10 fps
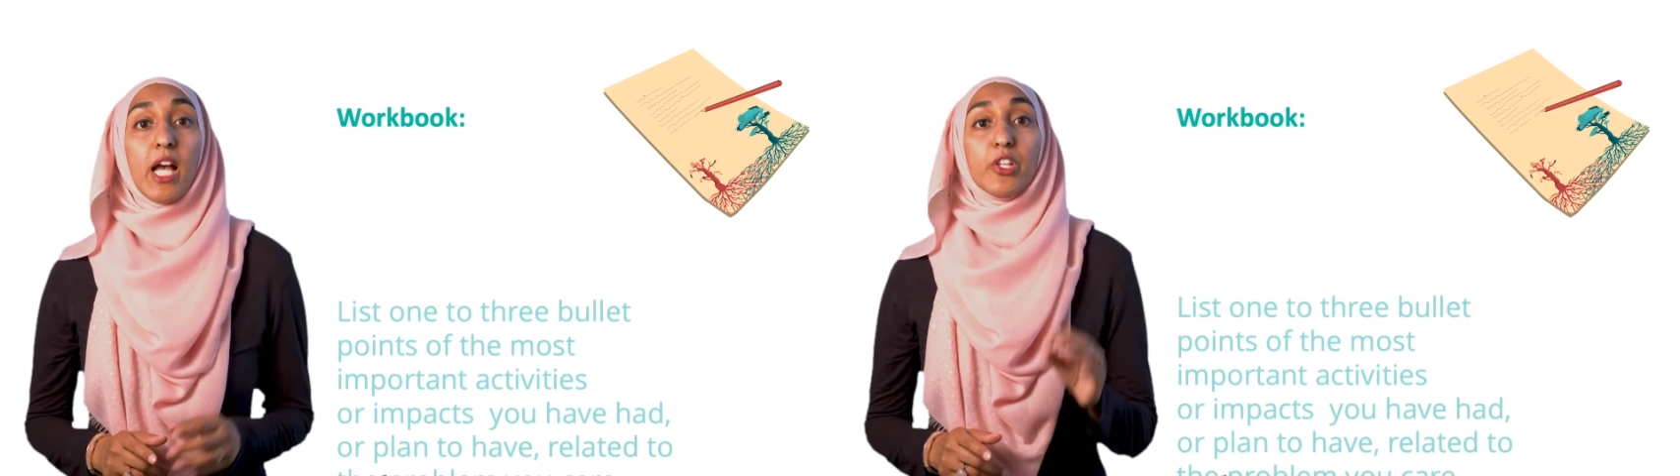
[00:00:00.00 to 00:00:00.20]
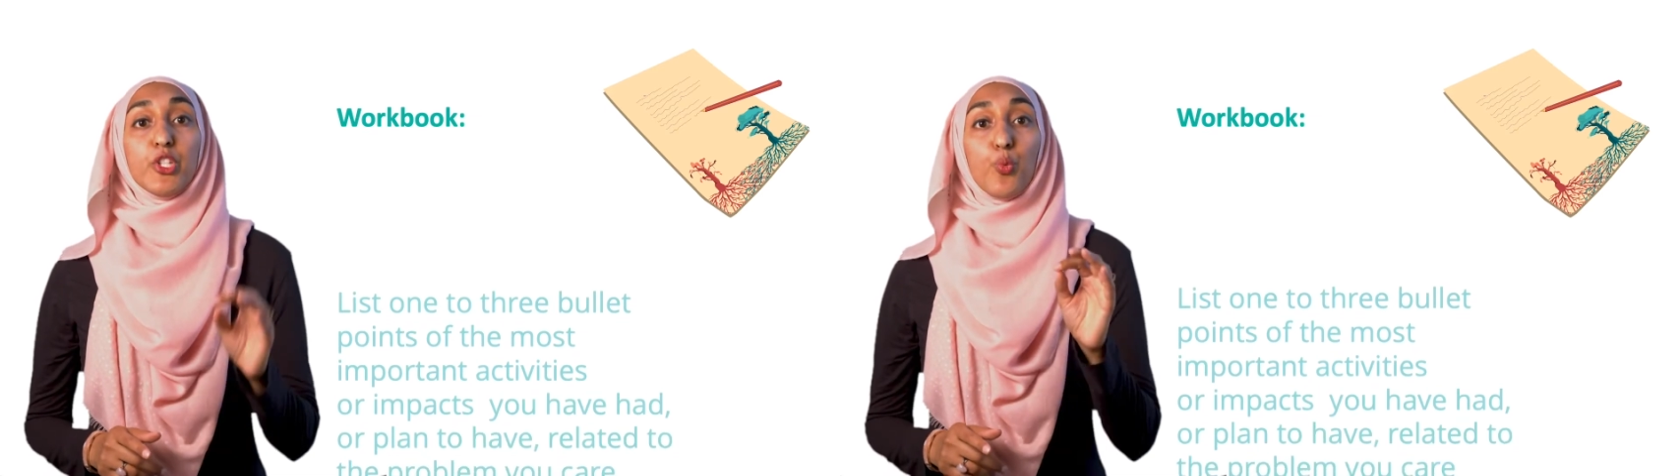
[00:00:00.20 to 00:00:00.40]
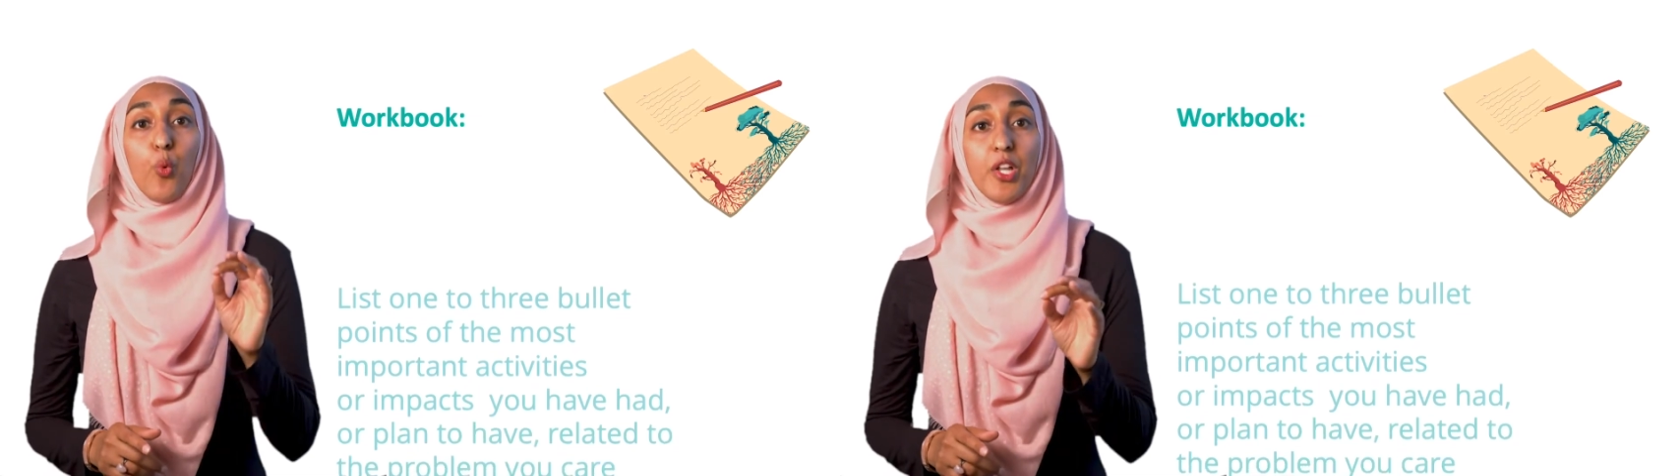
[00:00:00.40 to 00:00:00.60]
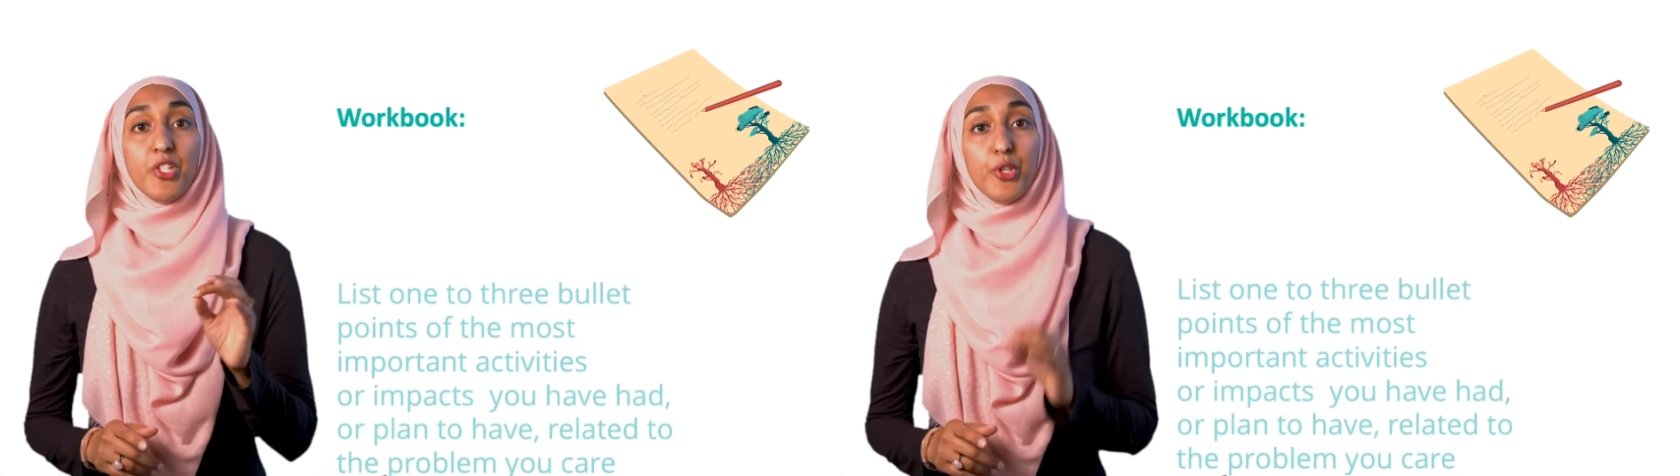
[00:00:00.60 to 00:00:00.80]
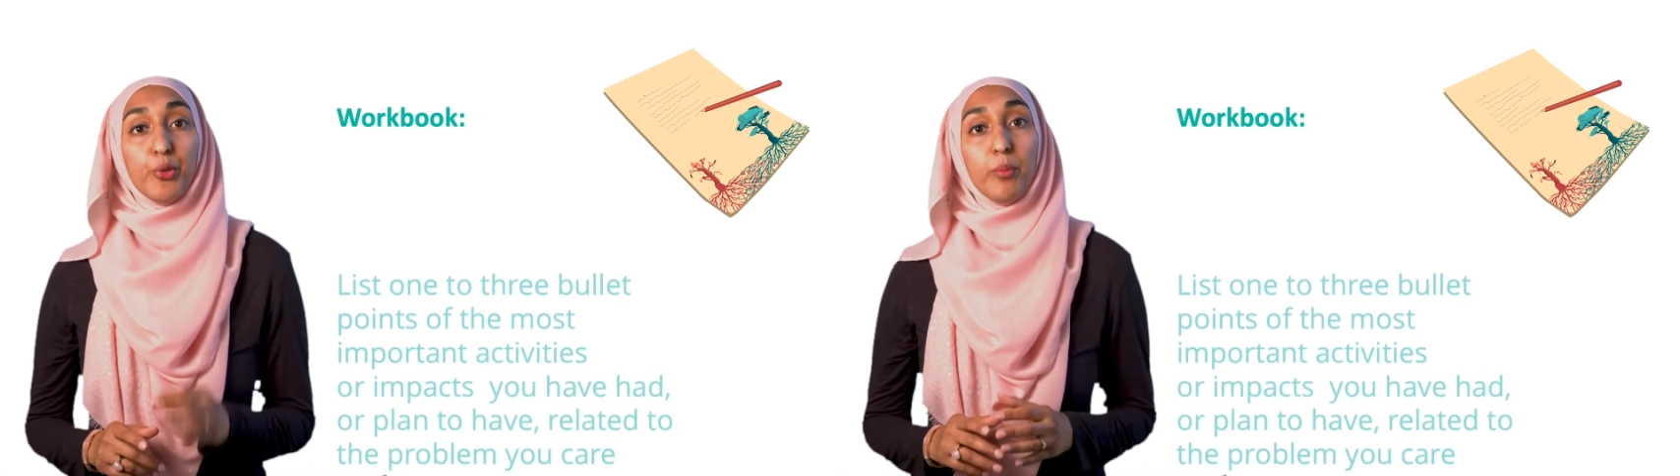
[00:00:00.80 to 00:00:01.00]
List 1
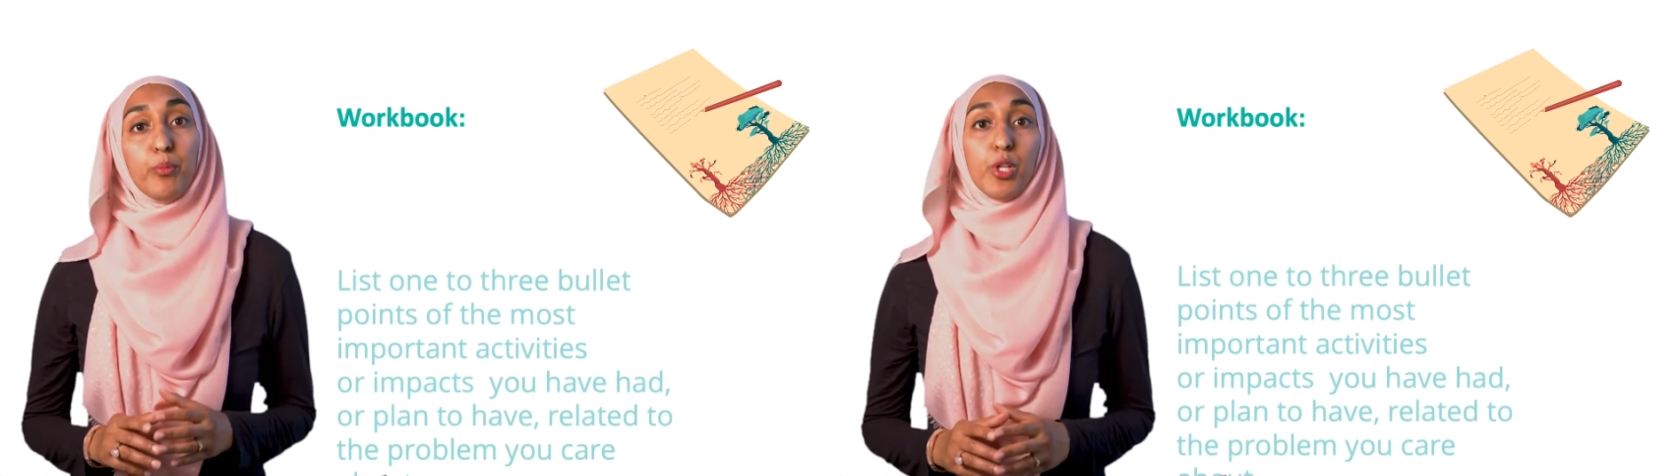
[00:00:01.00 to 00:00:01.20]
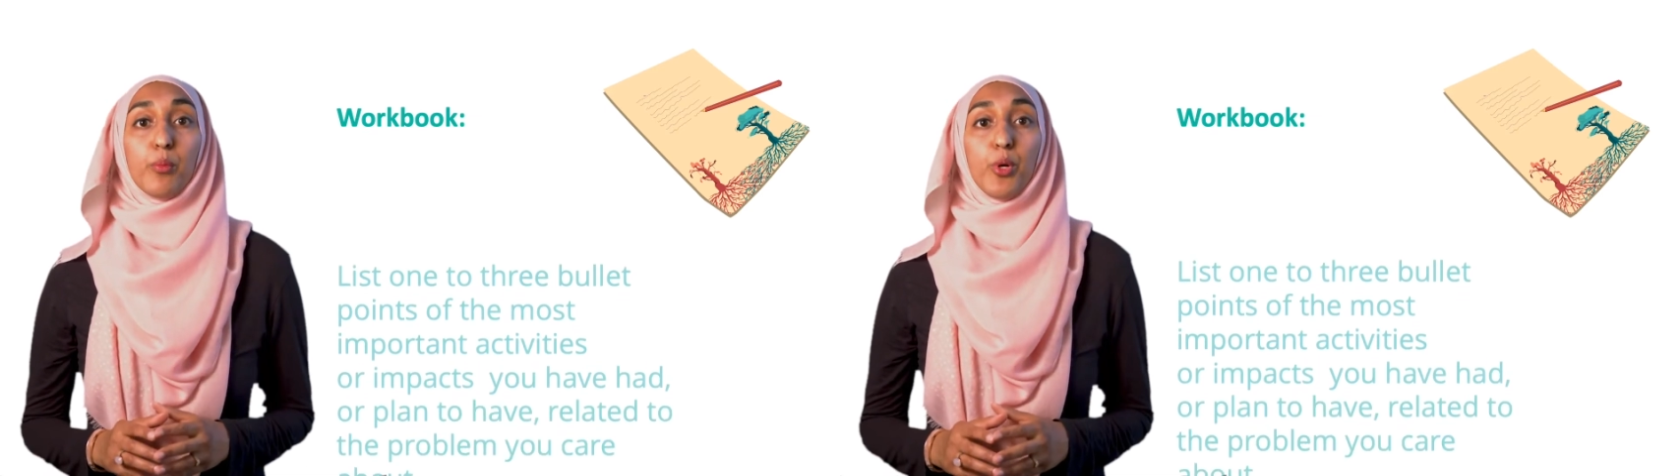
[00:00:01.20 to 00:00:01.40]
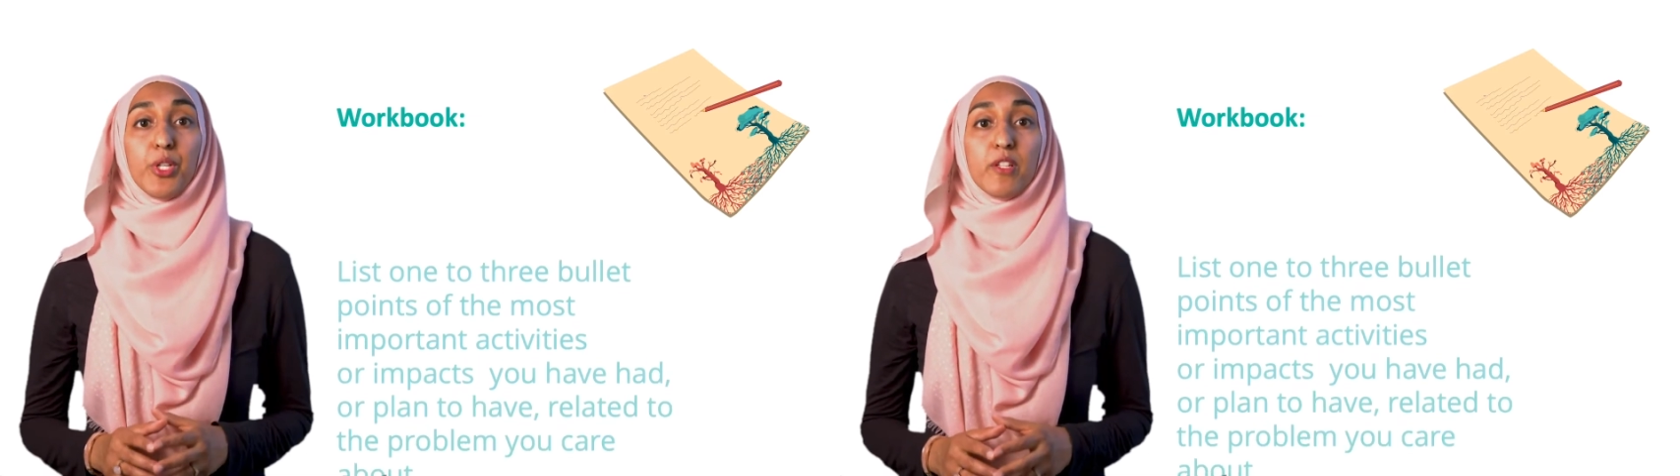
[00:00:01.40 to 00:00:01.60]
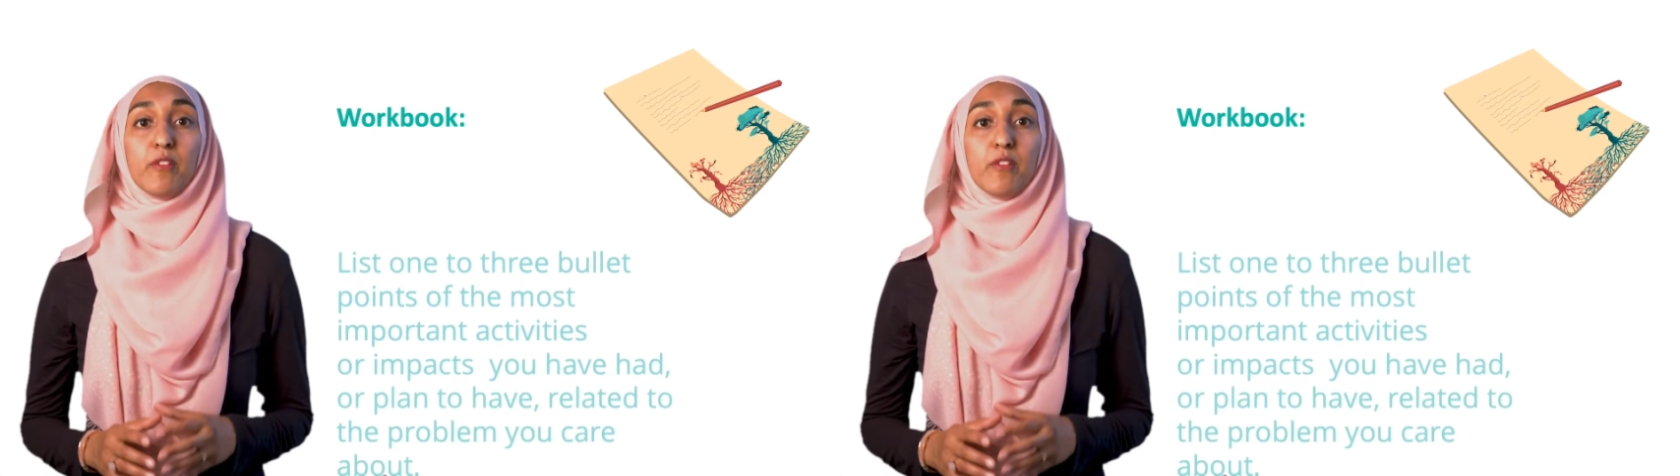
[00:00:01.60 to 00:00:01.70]
to 3 bullet points of